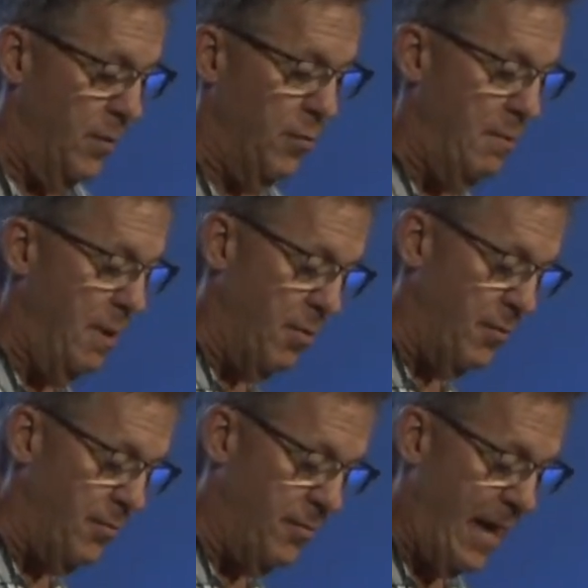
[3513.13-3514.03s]

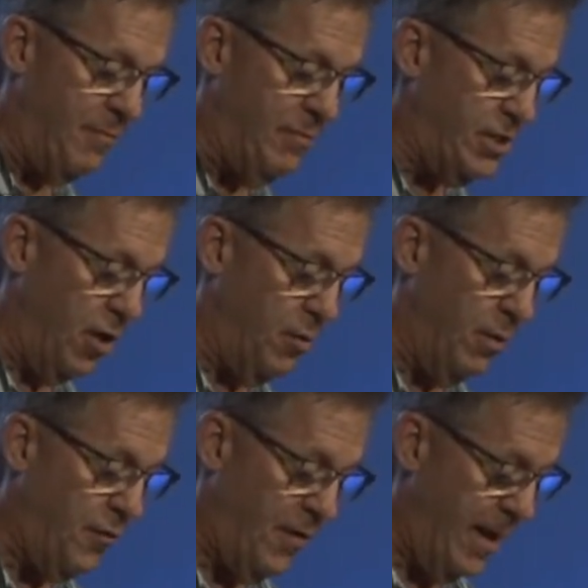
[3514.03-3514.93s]
remember, the adversary
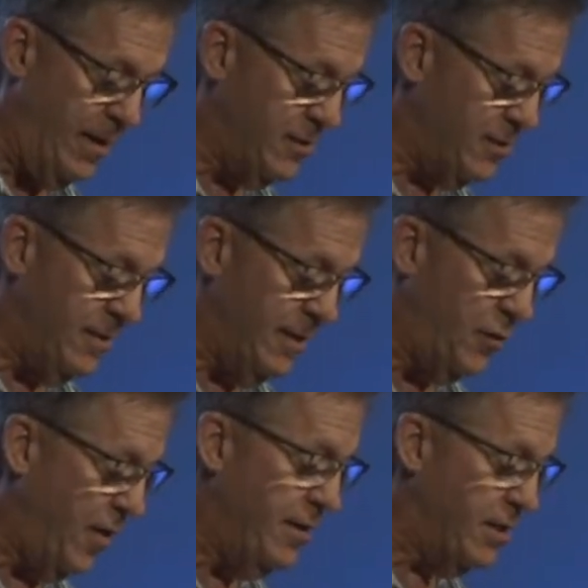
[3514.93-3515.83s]
we face
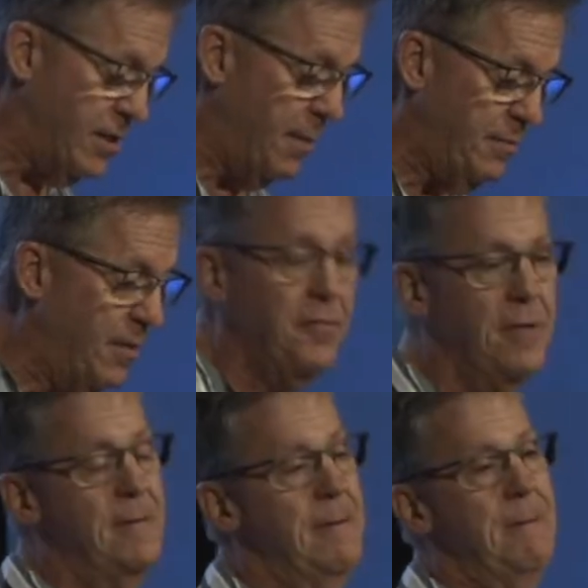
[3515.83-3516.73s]
is very deceptive
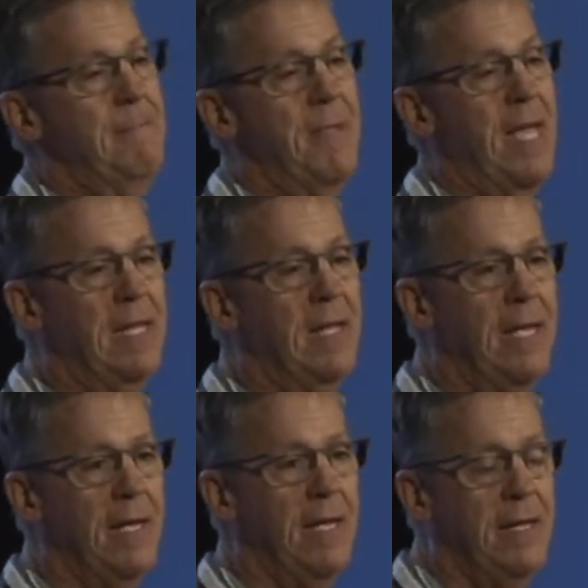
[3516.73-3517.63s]
and
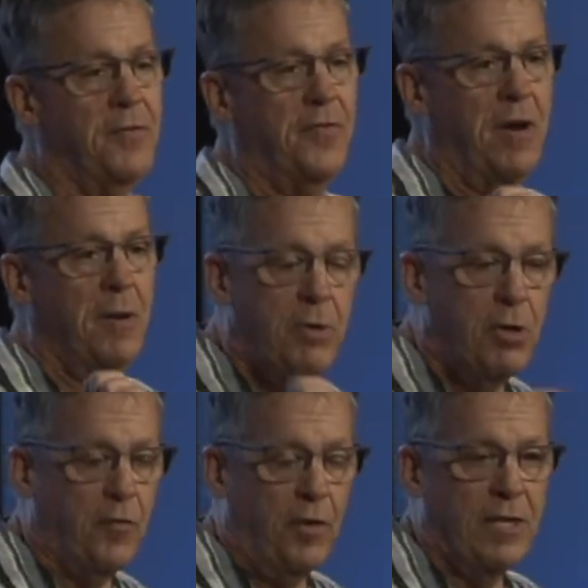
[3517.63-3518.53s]
he, he's very beautiful.